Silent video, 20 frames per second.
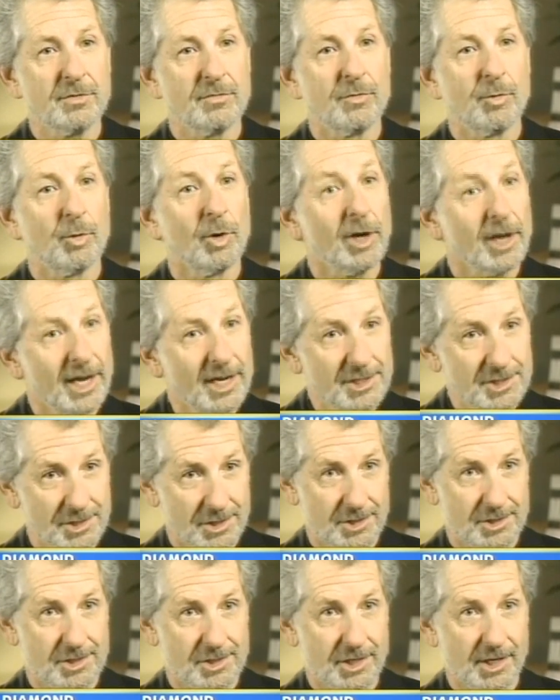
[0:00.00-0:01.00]
of
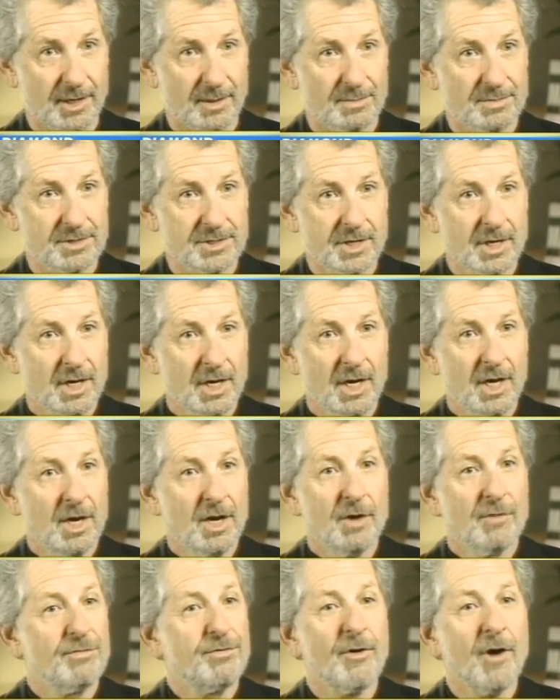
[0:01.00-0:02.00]
relationships
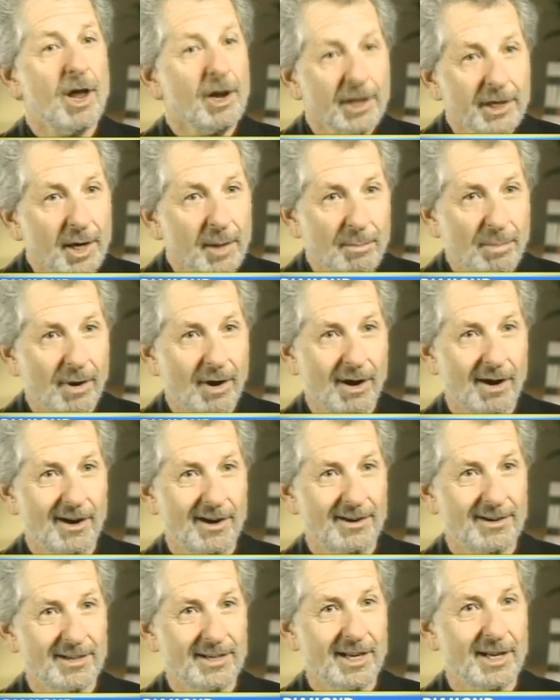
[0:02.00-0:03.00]
falling
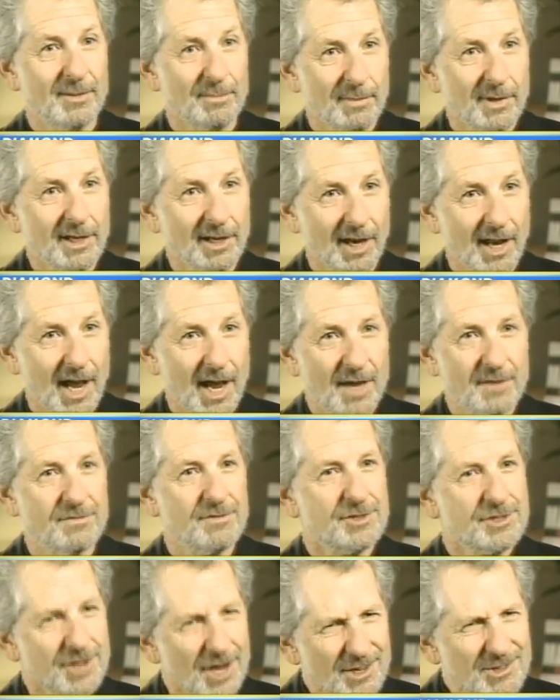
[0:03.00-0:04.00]
apart at midlife,
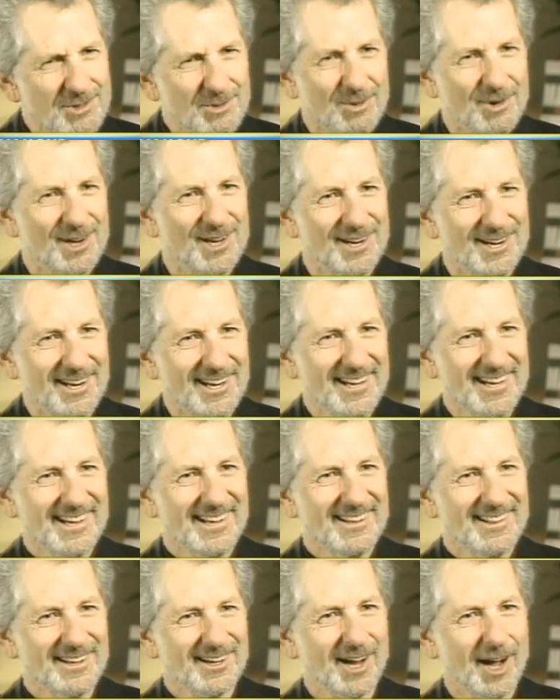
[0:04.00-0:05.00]
just when
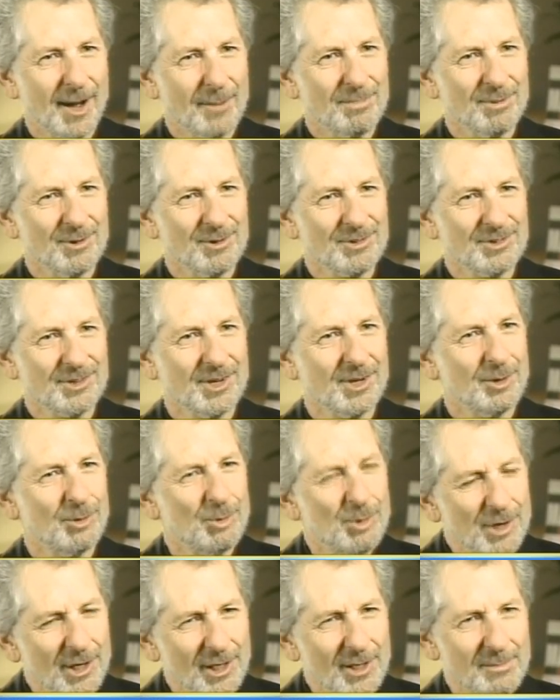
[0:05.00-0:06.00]
the couple could
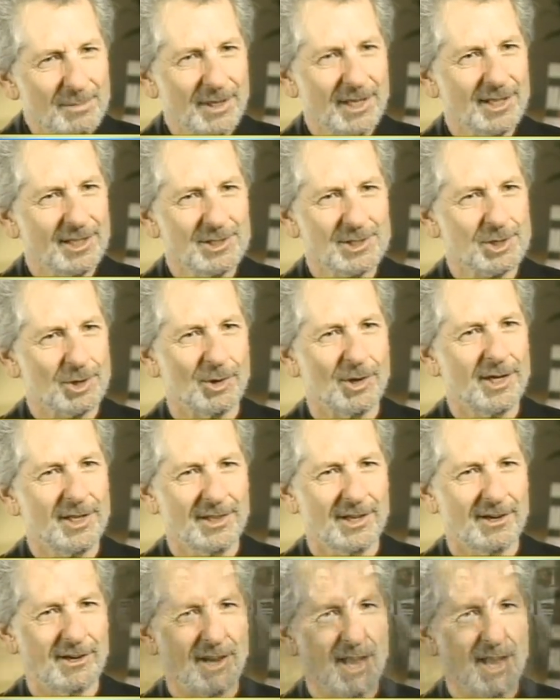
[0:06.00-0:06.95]
really be enjoying their